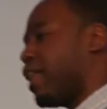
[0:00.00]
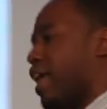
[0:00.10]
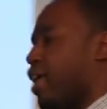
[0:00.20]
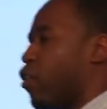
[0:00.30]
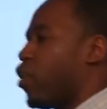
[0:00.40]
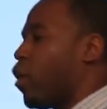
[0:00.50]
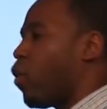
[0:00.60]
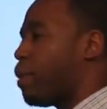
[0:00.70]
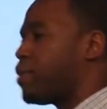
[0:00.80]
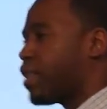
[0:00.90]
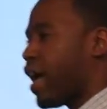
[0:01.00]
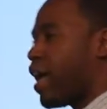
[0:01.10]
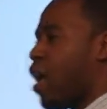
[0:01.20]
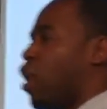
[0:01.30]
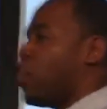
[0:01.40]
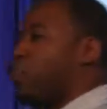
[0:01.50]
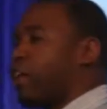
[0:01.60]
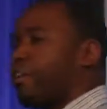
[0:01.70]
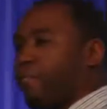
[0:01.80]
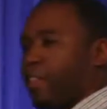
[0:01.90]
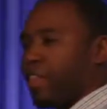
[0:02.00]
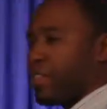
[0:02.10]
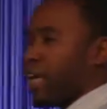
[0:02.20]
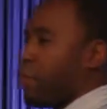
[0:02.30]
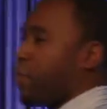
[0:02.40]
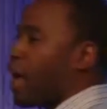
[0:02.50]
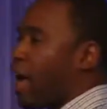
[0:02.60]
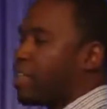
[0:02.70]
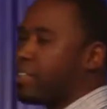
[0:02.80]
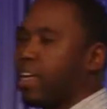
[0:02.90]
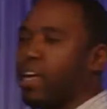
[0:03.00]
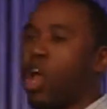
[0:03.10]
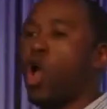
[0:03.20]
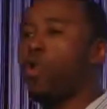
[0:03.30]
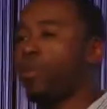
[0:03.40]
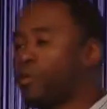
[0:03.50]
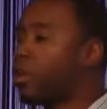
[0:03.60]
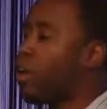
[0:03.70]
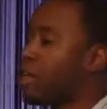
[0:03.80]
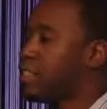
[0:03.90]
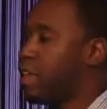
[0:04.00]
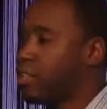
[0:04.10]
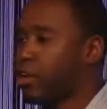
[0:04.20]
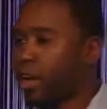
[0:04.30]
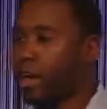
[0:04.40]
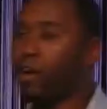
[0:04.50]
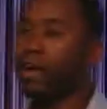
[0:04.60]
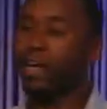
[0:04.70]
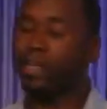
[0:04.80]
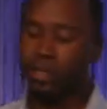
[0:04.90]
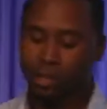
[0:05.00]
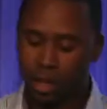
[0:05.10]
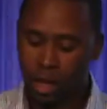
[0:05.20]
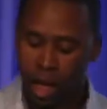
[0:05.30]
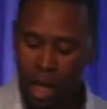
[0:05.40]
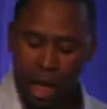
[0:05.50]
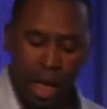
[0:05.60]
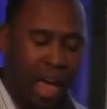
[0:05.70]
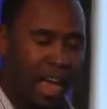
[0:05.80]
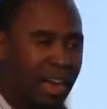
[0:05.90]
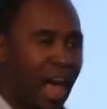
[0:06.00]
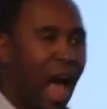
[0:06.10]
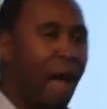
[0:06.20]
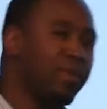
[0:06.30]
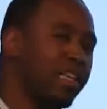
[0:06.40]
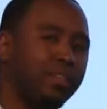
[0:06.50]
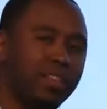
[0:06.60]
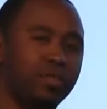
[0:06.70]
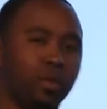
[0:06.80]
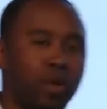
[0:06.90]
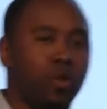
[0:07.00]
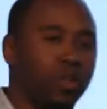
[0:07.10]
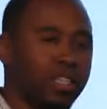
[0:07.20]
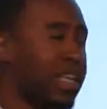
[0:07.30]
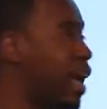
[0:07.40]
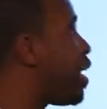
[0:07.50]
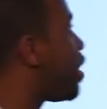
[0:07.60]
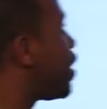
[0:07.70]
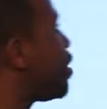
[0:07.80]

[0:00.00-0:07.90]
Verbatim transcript: landing on your website looking for this type of content with regard to your target audience? And I believe this is where Google is headed.